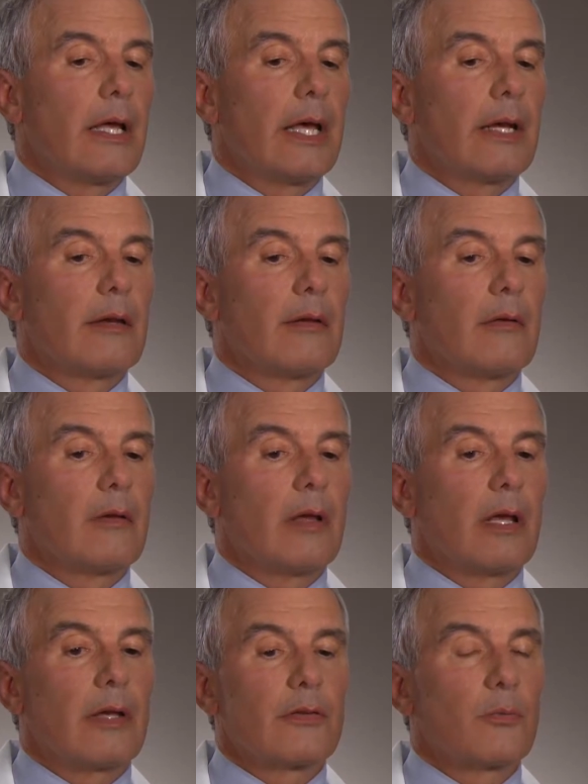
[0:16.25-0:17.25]
And
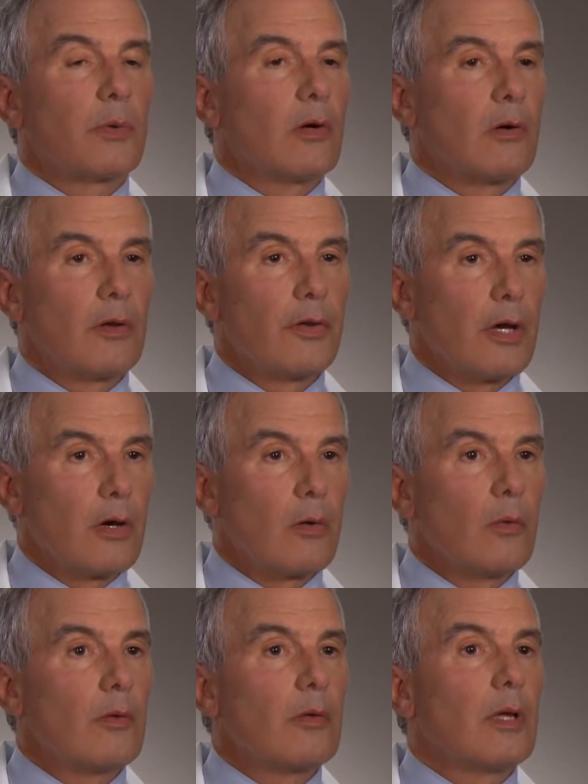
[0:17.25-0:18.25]
as we all
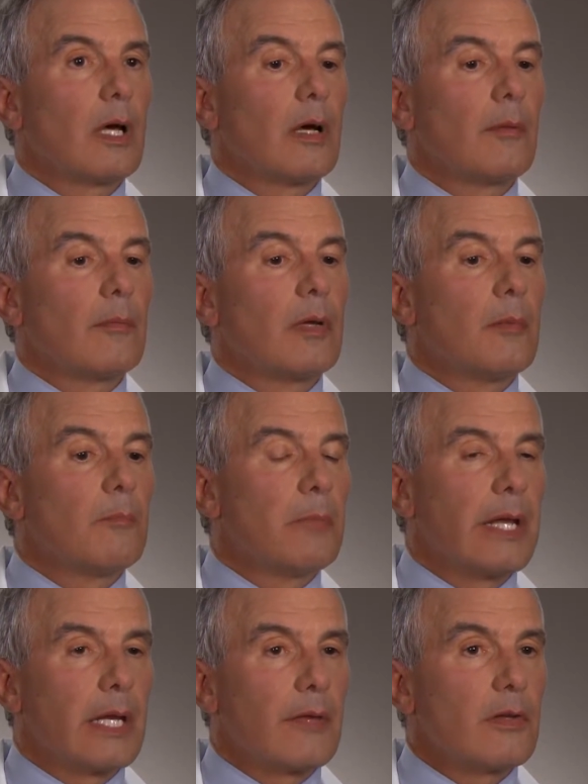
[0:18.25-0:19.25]
know, um,
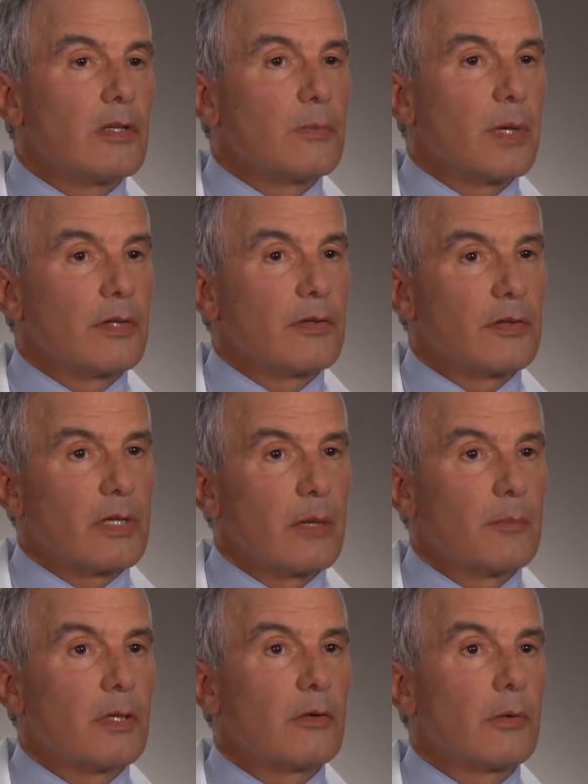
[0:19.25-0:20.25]
many of these patients
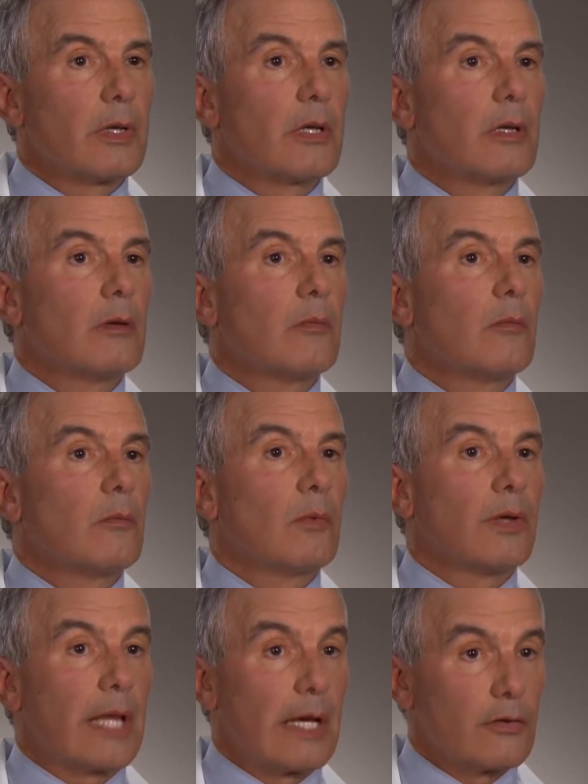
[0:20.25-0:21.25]
can be treated
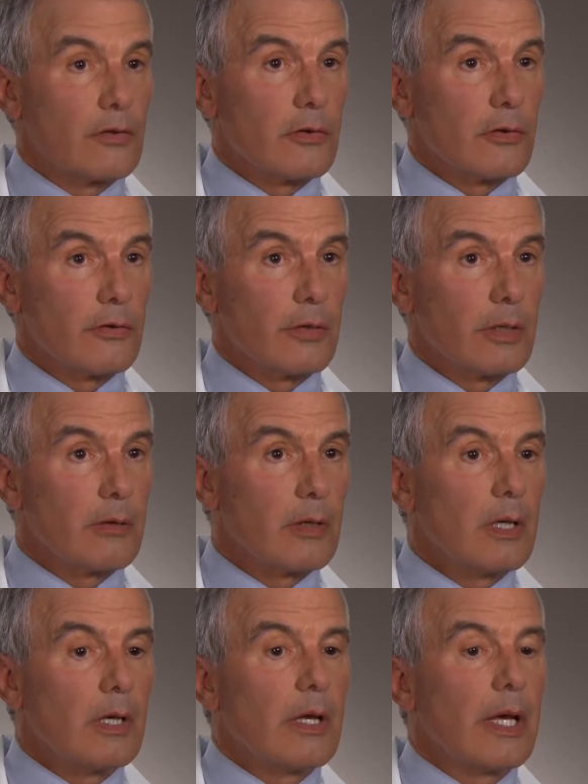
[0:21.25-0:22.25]
without surgery.
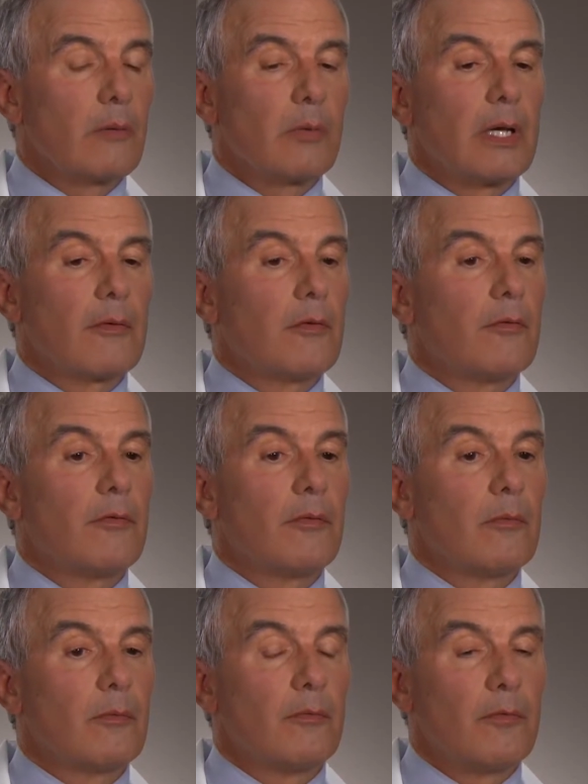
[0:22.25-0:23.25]
And we have a
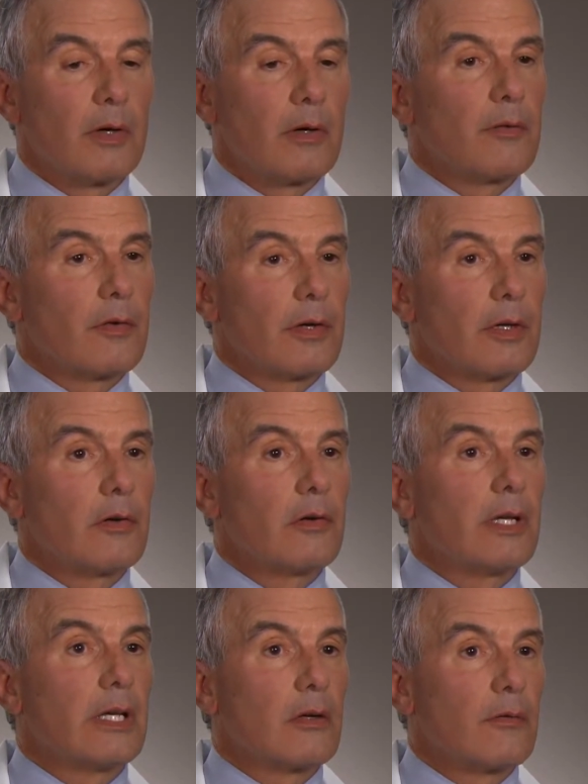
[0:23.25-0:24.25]
very, very
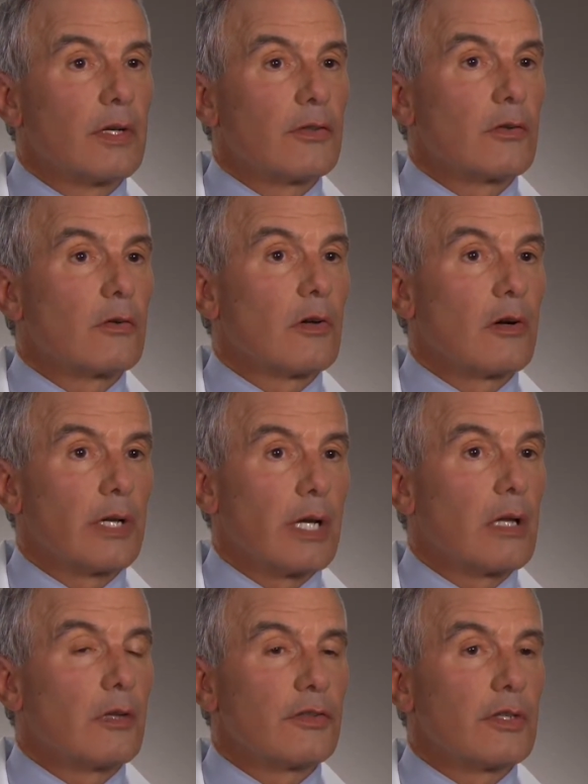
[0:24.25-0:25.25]
good interventional
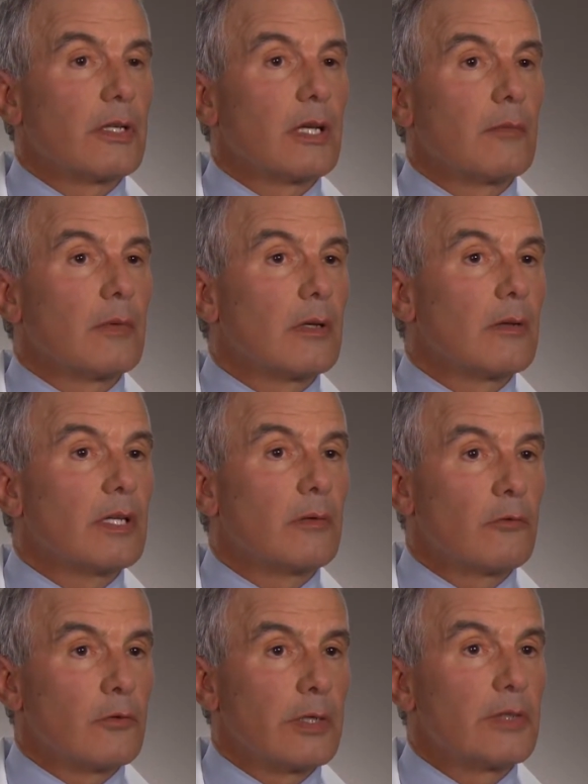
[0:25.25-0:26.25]
cardiology team that t
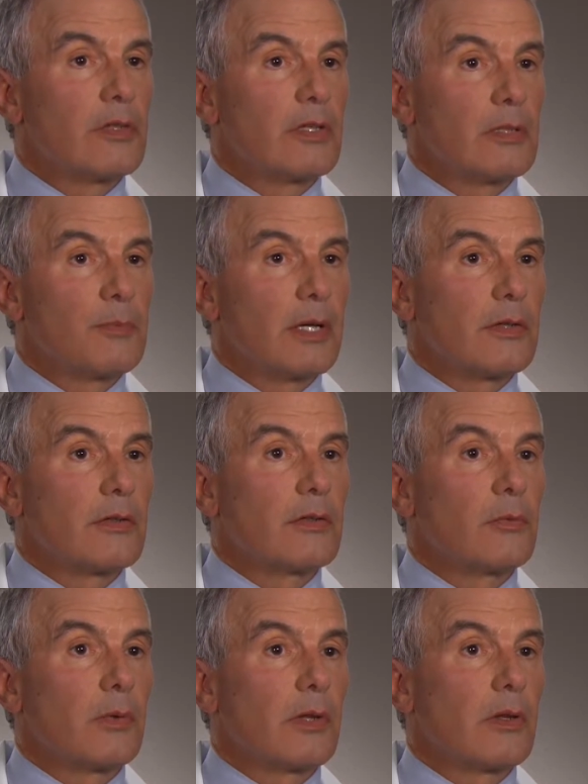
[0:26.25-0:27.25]
treats these
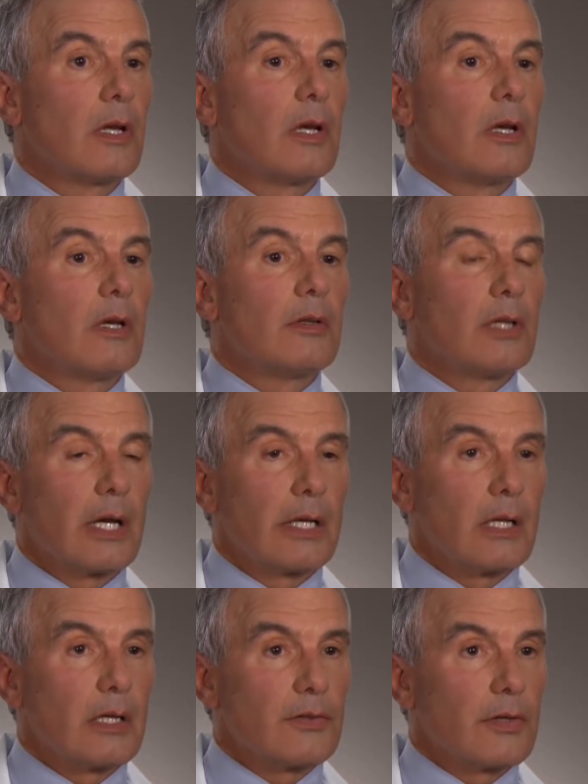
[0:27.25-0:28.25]
patients with
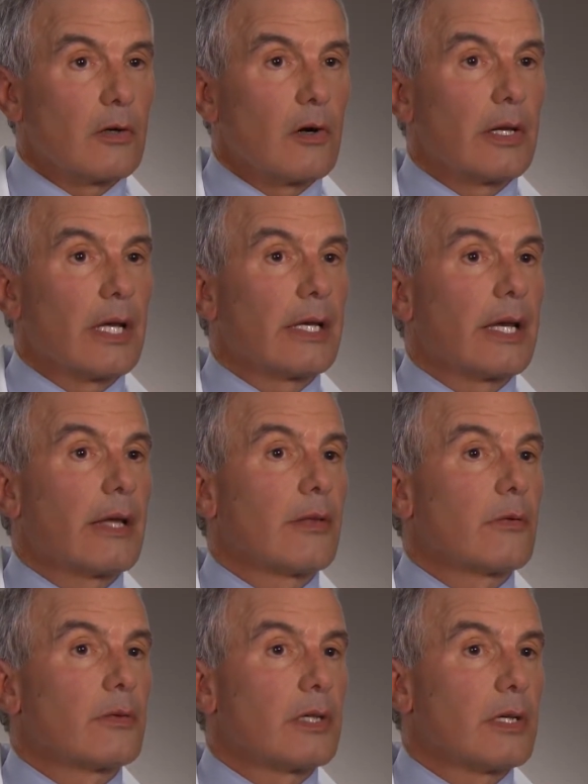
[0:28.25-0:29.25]
diagnostic cardiac
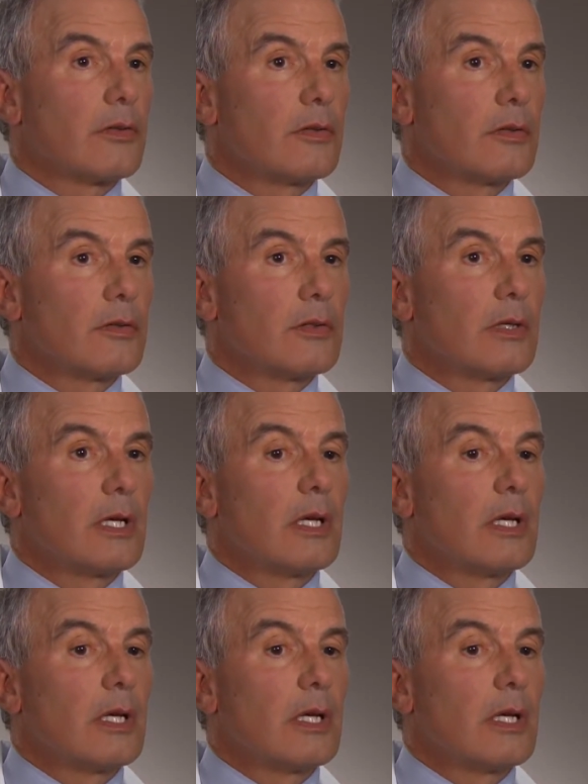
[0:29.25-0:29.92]
catheterizations,